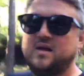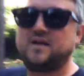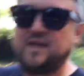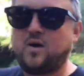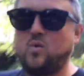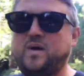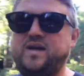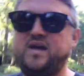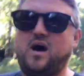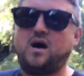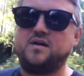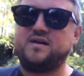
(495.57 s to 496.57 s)
Now we
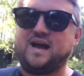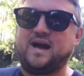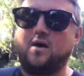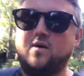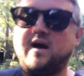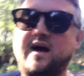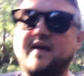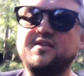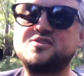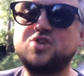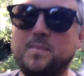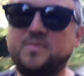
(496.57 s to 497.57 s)
are now at the
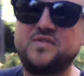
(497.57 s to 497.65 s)
top of